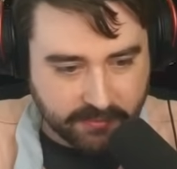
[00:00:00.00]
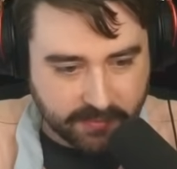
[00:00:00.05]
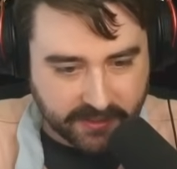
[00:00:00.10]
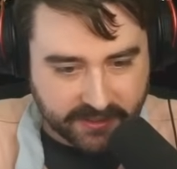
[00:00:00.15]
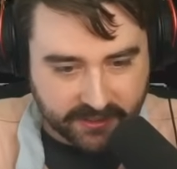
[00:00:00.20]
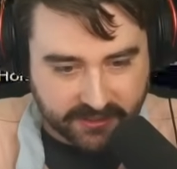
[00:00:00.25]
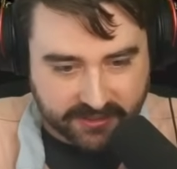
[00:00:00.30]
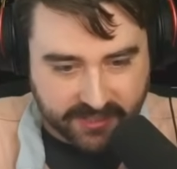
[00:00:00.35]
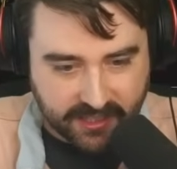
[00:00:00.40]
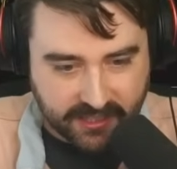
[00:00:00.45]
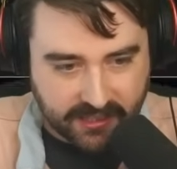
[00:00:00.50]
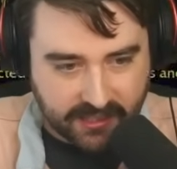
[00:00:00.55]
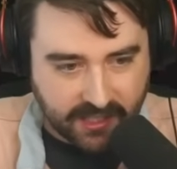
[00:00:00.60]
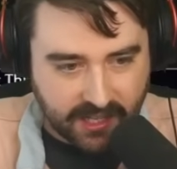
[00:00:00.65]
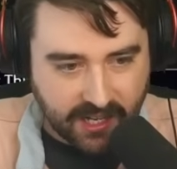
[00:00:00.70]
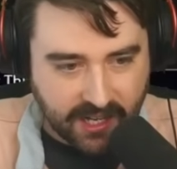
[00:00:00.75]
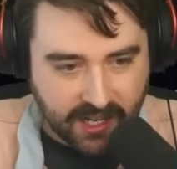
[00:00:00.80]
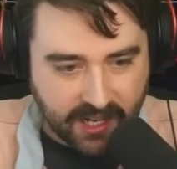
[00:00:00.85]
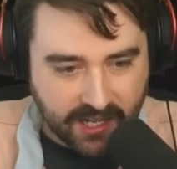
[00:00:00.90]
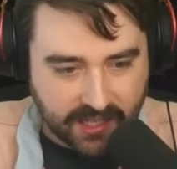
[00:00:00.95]
but there's a
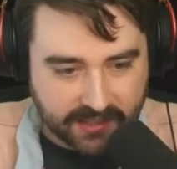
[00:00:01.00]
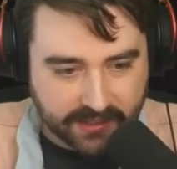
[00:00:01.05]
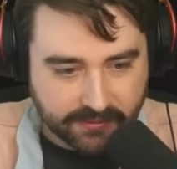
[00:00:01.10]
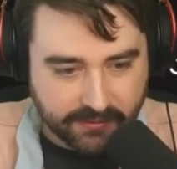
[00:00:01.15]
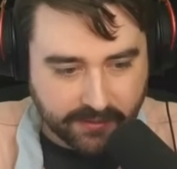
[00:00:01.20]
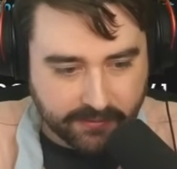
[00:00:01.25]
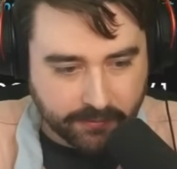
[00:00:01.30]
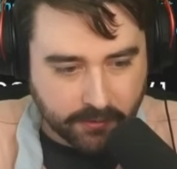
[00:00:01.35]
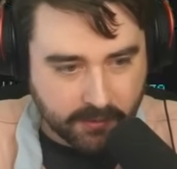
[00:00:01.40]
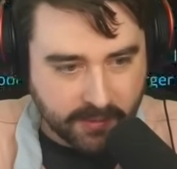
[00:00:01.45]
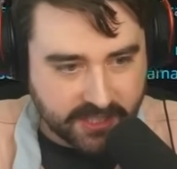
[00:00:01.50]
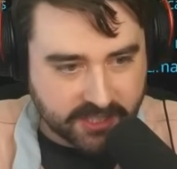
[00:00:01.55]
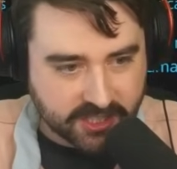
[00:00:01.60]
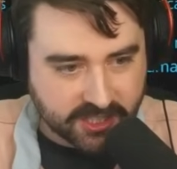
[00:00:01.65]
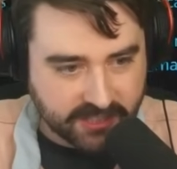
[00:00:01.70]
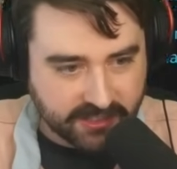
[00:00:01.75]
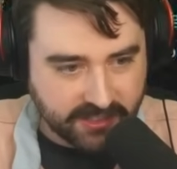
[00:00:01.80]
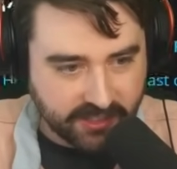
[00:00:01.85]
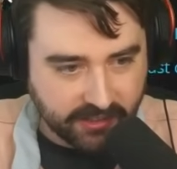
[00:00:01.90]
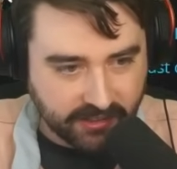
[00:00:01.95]
lot of
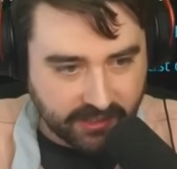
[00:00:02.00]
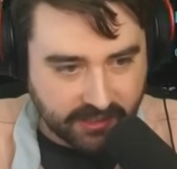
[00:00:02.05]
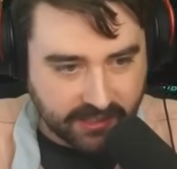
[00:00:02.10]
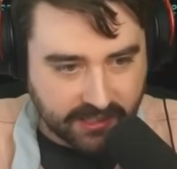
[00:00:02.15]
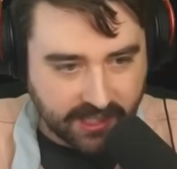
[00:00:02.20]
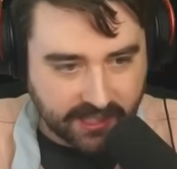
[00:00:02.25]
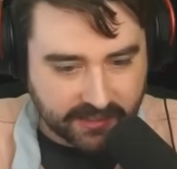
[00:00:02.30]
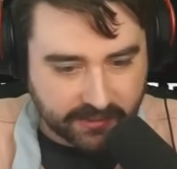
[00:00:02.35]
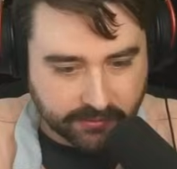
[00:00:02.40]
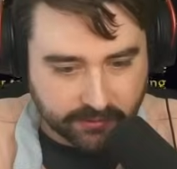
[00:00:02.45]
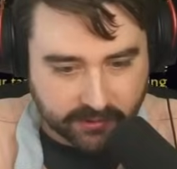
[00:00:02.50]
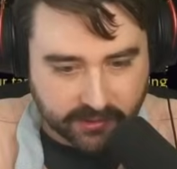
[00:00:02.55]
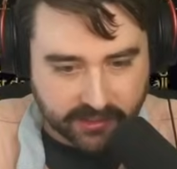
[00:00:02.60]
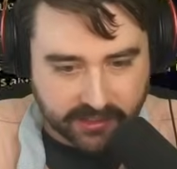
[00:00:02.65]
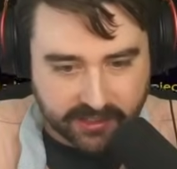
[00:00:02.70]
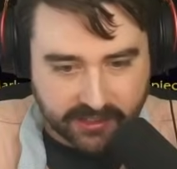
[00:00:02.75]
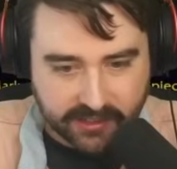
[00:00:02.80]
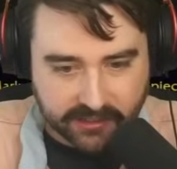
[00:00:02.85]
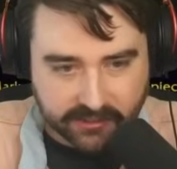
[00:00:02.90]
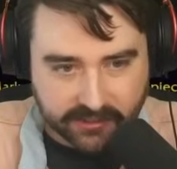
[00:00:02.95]
information here, a lot of
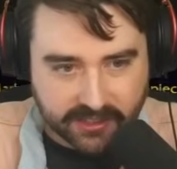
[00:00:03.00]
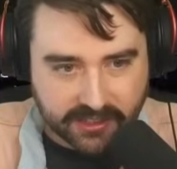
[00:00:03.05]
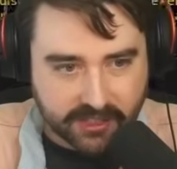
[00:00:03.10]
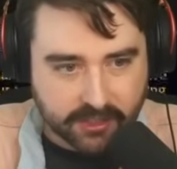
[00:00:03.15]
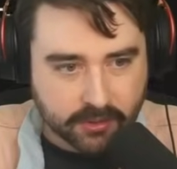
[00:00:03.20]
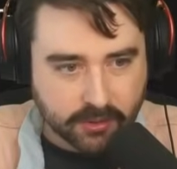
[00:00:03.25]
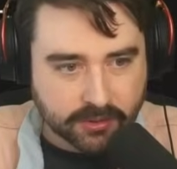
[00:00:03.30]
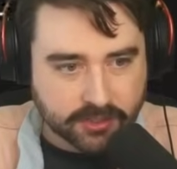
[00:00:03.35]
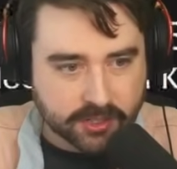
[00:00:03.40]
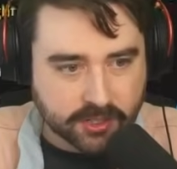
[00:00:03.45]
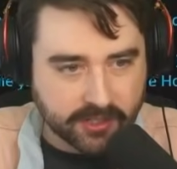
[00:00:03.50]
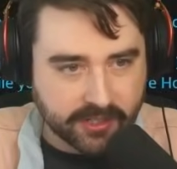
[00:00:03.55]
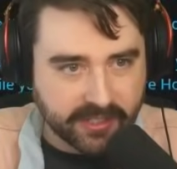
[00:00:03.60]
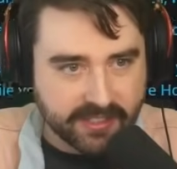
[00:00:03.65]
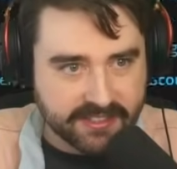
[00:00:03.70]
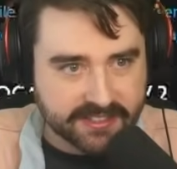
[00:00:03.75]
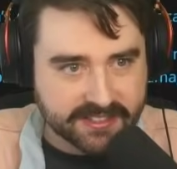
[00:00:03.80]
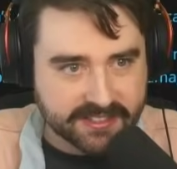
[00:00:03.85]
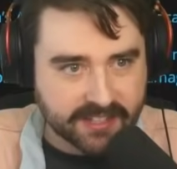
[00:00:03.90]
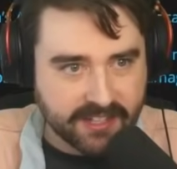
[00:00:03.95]
really cool
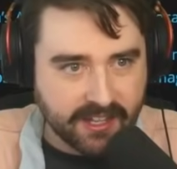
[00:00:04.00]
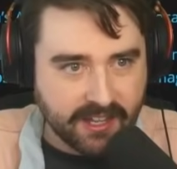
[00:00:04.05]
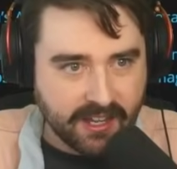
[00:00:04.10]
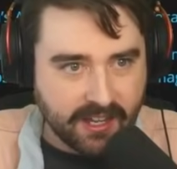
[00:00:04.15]
trees.